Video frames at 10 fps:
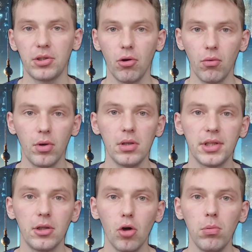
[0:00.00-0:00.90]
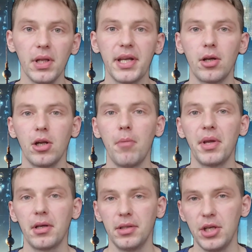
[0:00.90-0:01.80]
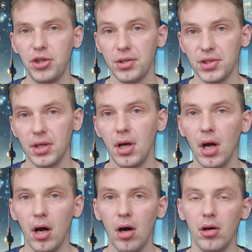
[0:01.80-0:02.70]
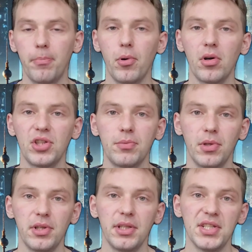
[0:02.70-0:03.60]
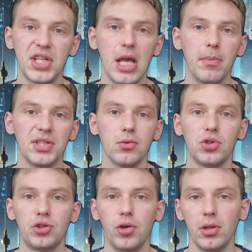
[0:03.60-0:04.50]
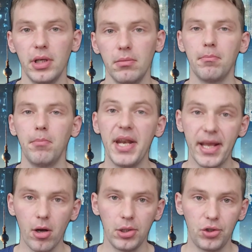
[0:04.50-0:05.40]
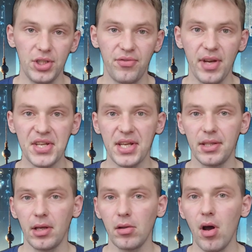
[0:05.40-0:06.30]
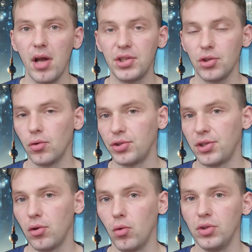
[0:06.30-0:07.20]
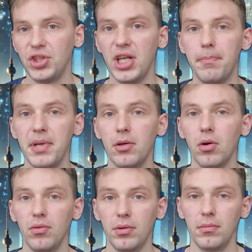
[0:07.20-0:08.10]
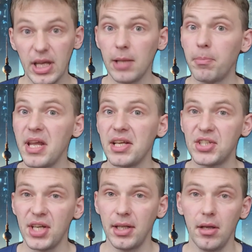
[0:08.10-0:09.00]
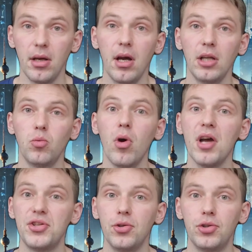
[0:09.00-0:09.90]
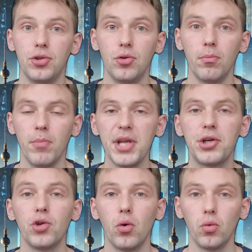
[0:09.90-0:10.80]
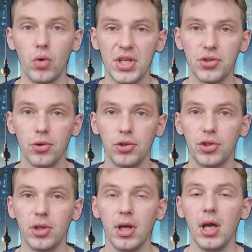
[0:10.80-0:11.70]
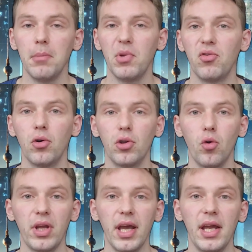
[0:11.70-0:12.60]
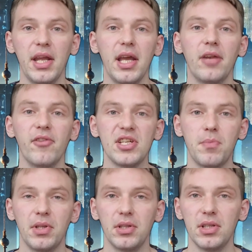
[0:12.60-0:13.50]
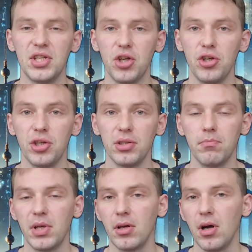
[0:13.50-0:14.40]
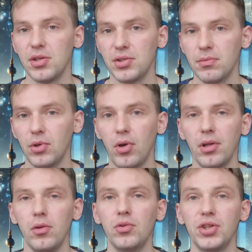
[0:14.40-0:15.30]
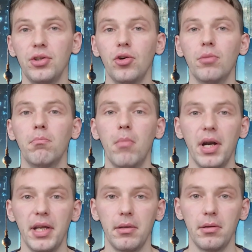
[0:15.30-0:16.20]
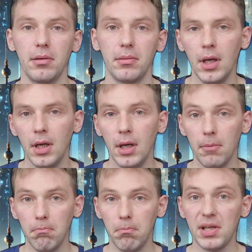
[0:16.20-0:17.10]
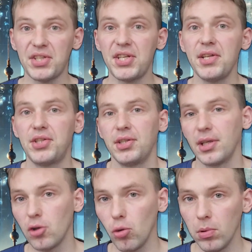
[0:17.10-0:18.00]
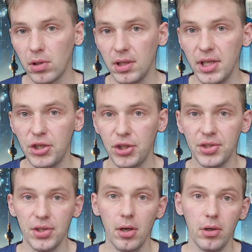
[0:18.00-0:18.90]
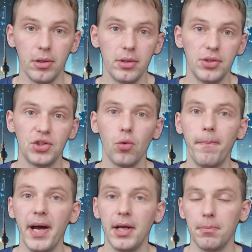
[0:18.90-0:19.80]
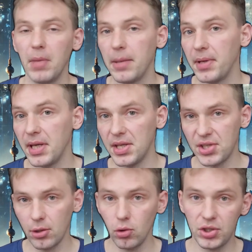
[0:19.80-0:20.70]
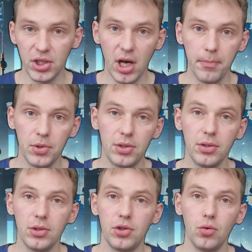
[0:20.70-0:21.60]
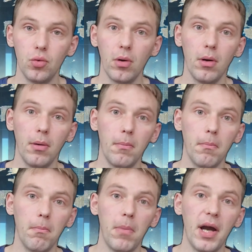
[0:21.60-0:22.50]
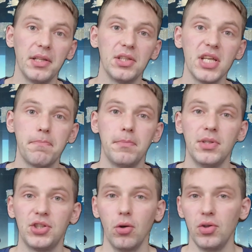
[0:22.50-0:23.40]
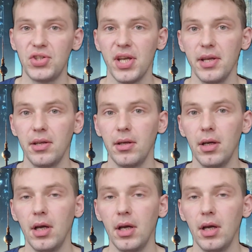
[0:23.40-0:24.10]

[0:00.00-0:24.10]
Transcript: but overall the global economic conditions are approximately the same as Australia, many countries facing declines or slow GDP growth. With that being said, I advise you to make your own research before doing any investment decisions because you can lose your money. But since the global conditions are so bad, maybe it's a good time to buy the dip, so to say,